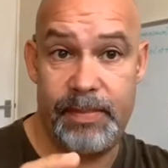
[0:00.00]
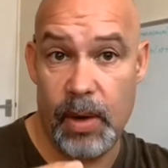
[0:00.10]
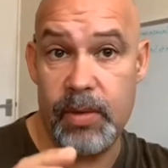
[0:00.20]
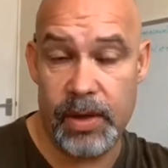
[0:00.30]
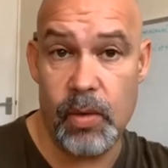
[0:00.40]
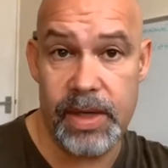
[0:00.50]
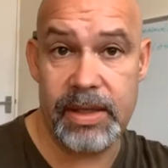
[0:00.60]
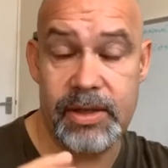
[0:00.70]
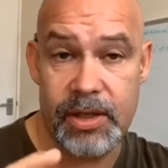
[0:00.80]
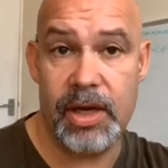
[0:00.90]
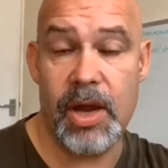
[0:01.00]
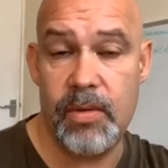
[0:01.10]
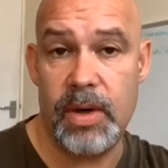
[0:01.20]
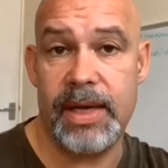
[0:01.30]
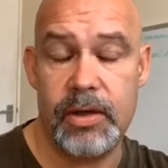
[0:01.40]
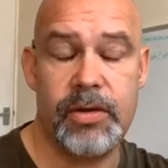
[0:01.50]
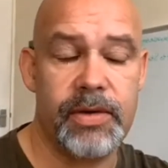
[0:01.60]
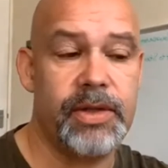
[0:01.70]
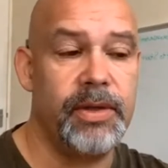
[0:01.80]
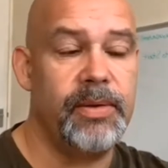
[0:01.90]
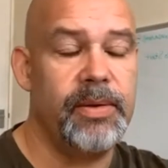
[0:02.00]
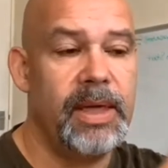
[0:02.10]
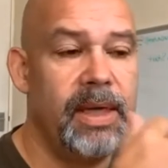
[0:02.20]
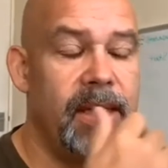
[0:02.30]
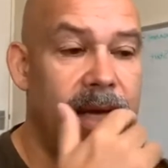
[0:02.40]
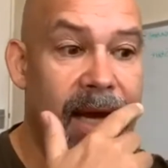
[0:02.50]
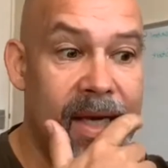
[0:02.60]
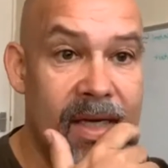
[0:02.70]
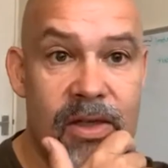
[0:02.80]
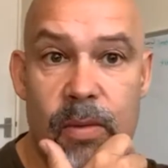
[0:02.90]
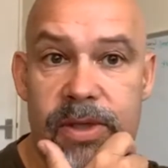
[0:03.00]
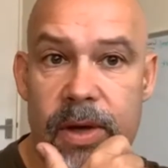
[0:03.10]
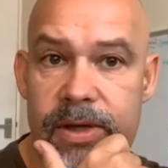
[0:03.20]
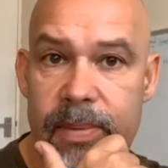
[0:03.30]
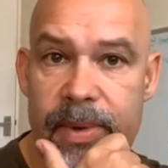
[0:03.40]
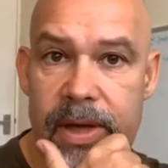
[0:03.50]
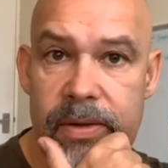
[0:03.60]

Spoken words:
build an audience to know, like, and trust you. And it's also to